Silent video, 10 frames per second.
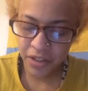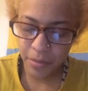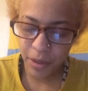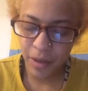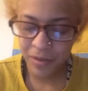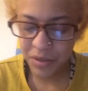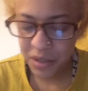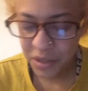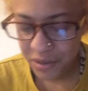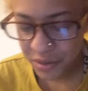on borderline
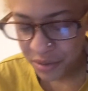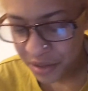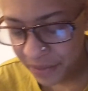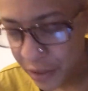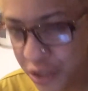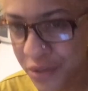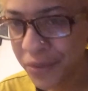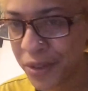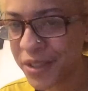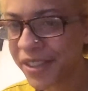personality disorder definition
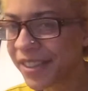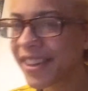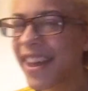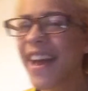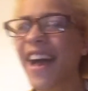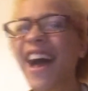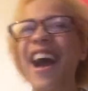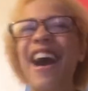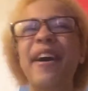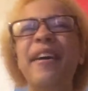first.
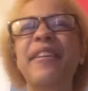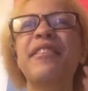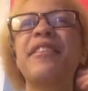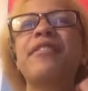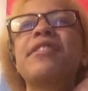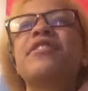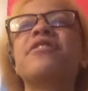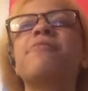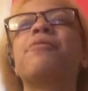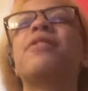The
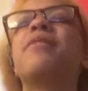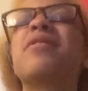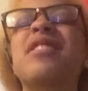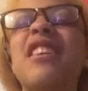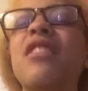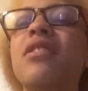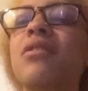definition of borderline personality